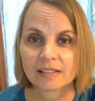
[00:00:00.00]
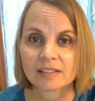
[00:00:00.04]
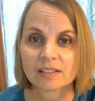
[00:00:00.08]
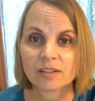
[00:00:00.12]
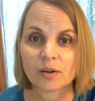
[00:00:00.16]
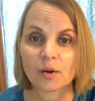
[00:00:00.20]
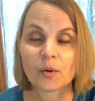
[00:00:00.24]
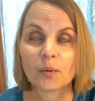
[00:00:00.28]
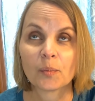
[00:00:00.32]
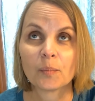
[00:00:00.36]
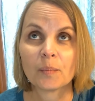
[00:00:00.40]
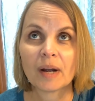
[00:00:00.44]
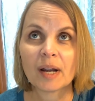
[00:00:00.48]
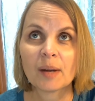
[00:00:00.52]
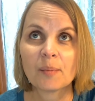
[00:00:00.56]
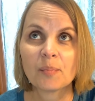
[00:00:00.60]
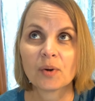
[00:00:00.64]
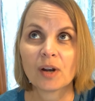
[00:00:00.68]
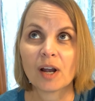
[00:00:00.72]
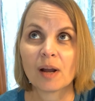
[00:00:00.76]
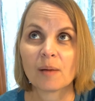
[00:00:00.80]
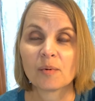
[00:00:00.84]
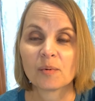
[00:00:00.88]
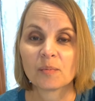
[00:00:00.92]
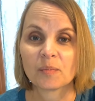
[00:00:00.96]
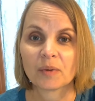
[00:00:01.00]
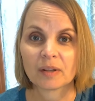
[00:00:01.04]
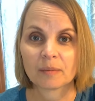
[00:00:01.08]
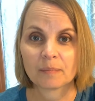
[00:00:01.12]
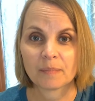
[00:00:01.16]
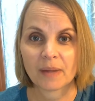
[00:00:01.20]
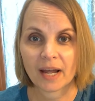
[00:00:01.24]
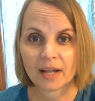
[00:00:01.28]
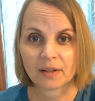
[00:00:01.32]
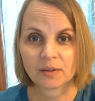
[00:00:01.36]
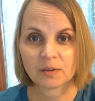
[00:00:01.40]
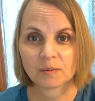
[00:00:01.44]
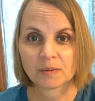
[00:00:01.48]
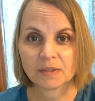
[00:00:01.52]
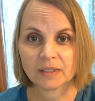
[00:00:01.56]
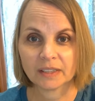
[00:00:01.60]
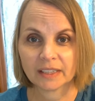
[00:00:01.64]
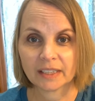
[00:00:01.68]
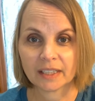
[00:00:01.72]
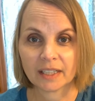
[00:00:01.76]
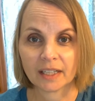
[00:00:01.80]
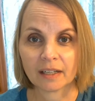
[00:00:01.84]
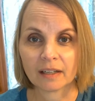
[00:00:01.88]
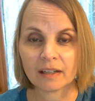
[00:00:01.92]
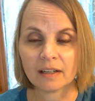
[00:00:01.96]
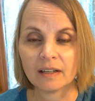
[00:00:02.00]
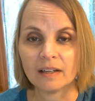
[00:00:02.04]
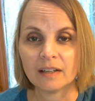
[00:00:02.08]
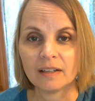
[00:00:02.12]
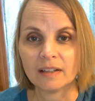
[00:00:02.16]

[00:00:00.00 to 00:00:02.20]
So my problem with bathroom cleaning